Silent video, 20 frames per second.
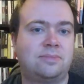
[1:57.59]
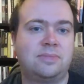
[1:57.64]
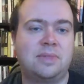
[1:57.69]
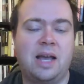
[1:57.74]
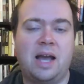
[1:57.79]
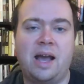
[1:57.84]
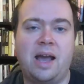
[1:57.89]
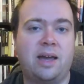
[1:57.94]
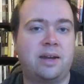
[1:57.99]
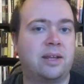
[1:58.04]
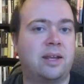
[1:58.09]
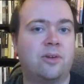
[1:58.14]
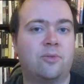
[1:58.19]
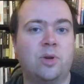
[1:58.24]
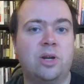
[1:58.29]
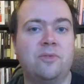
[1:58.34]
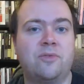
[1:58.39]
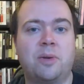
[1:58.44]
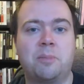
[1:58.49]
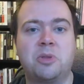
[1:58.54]
I had to get
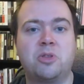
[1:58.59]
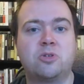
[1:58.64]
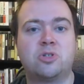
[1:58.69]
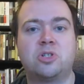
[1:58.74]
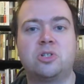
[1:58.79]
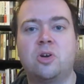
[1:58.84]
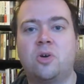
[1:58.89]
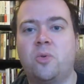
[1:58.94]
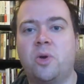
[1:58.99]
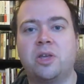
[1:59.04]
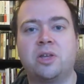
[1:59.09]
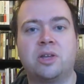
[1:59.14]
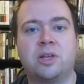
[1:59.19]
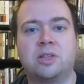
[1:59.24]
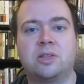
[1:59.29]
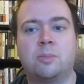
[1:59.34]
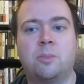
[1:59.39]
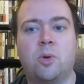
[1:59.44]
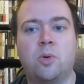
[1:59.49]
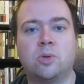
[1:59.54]
rid of. I mean, there's no way you can
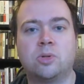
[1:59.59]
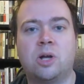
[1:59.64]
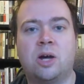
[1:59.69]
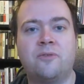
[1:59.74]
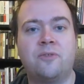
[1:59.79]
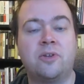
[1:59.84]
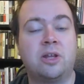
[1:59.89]
get the mold off.